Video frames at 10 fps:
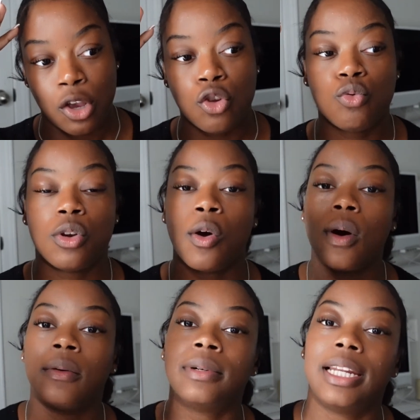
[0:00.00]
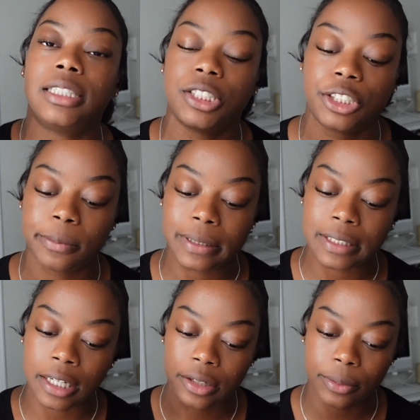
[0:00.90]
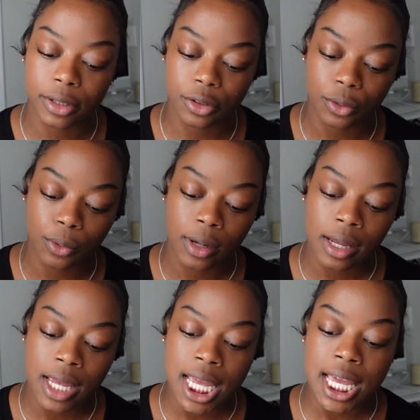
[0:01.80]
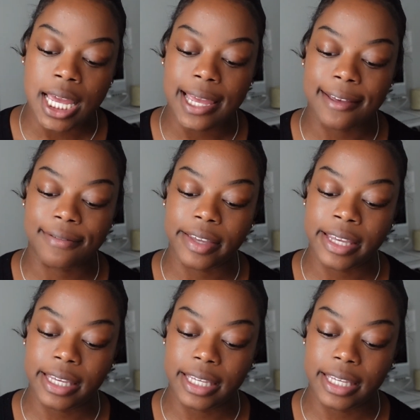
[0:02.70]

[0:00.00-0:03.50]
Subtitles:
You know a relationship is hindering you if